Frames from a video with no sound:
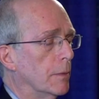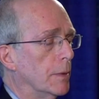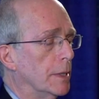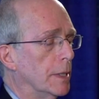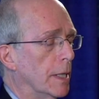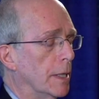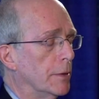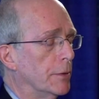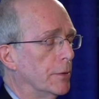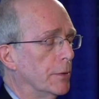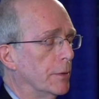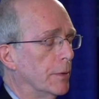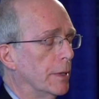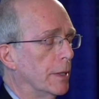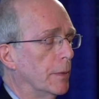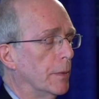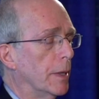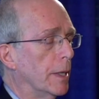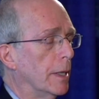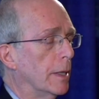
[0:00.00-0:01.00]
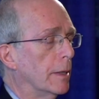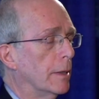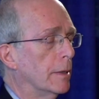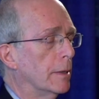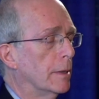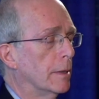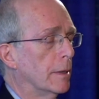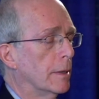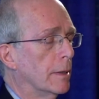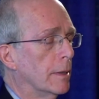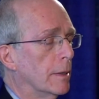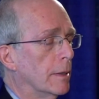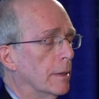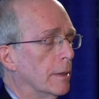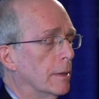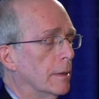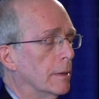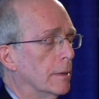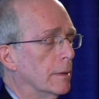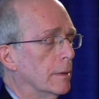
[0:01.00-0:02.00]
We tend to anyway.
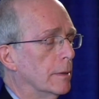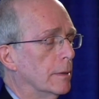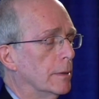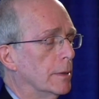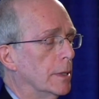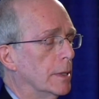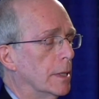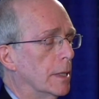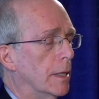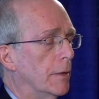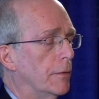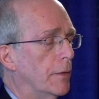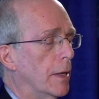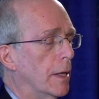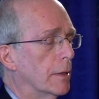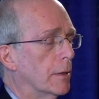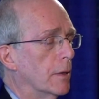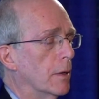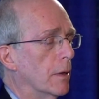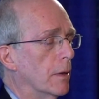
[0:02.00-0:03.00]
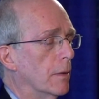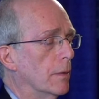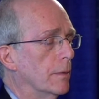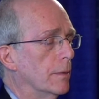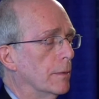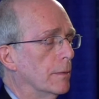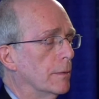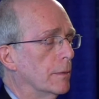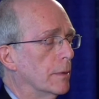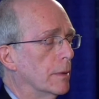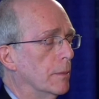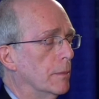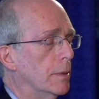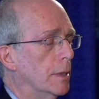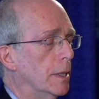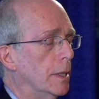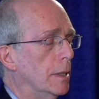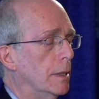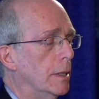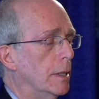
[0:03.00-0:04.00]
And just let that go.
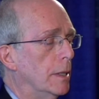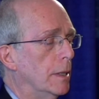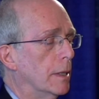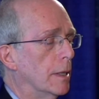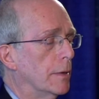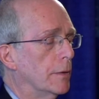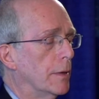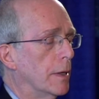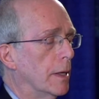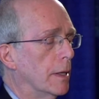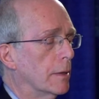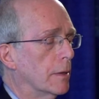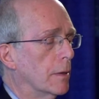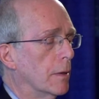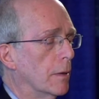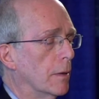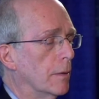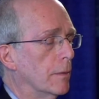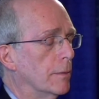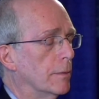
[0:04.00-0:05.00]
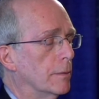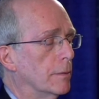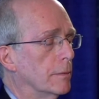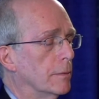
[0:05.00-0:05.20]
Completely let that go.